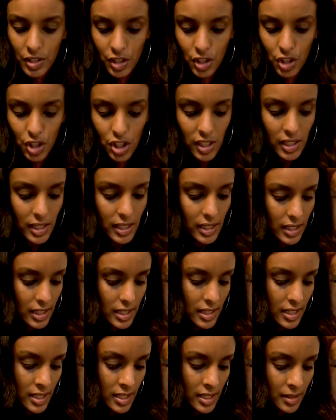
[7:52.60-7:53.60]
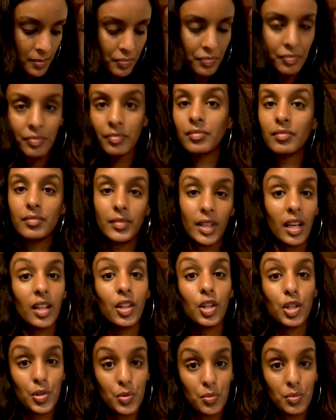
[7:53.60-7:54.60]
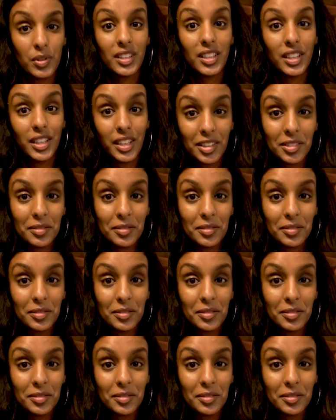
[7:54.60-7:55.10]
and cheese. It looks really good.